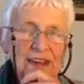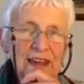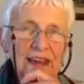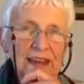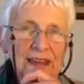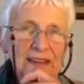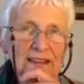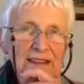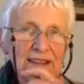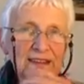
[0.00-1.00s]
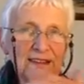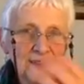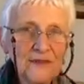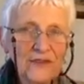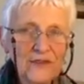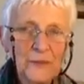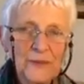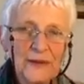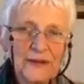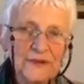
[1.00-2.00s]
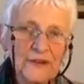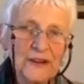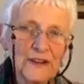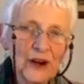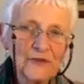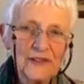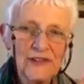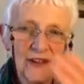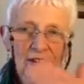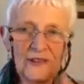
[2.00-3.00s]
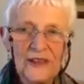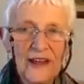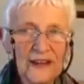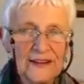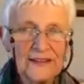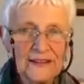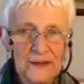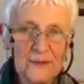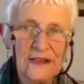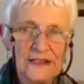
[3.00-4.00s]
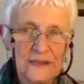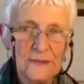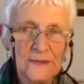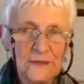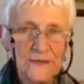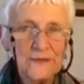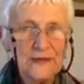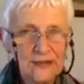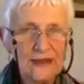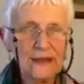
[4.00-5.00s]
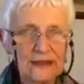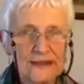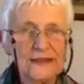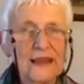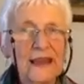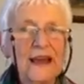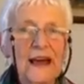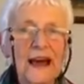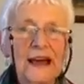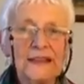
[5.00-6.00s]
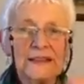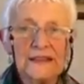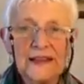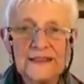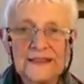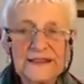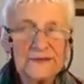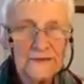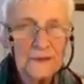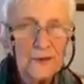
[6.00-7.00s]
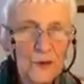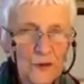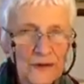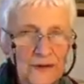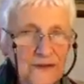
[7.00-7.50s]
the recipient very often starts telling the medium things, and that's the role of